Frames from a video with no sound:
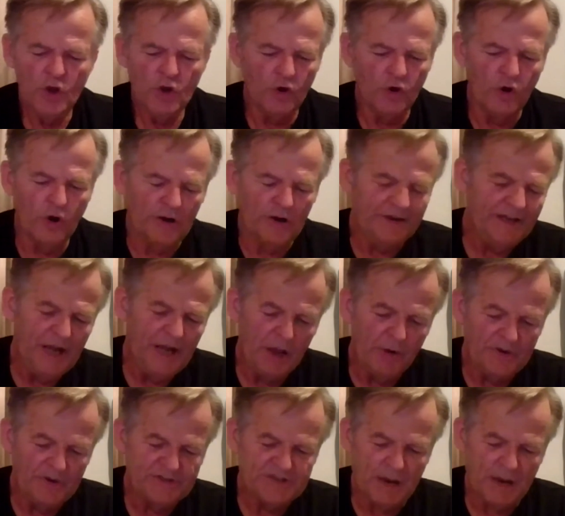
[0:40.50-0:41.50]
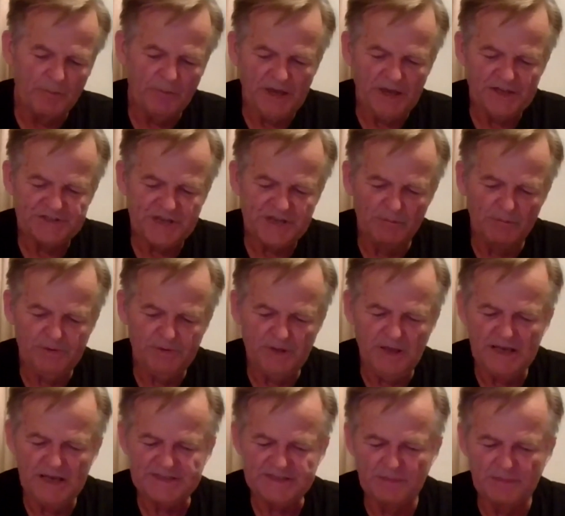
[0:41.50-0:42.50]
or in some
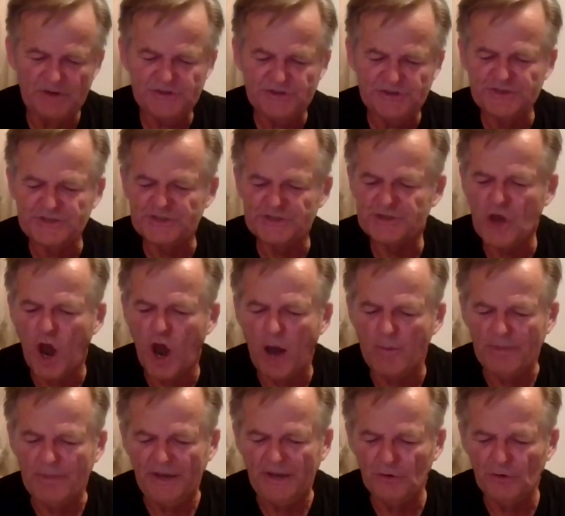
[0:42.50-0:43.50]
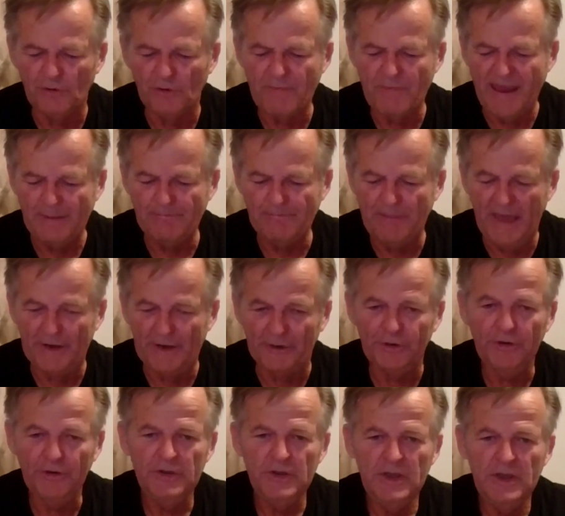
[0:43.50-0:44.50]
instances, copied or made
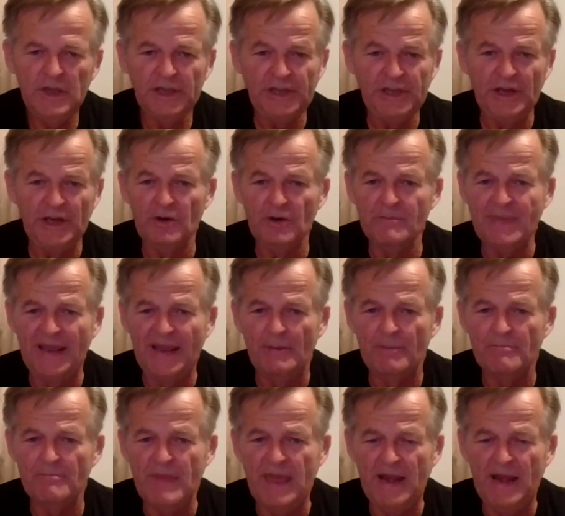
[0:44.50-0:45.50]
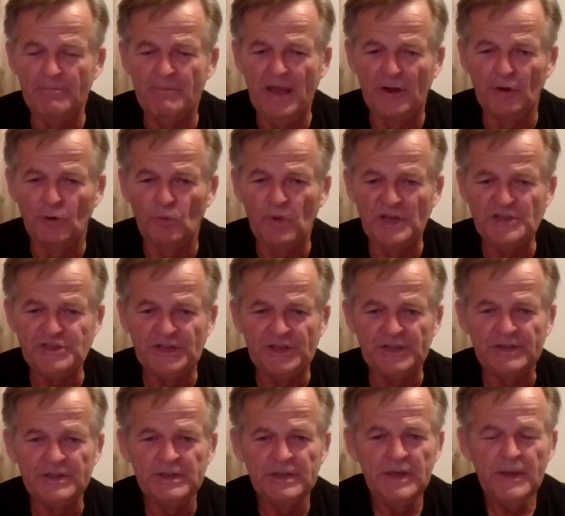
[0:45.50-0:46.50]
better, made a better widget.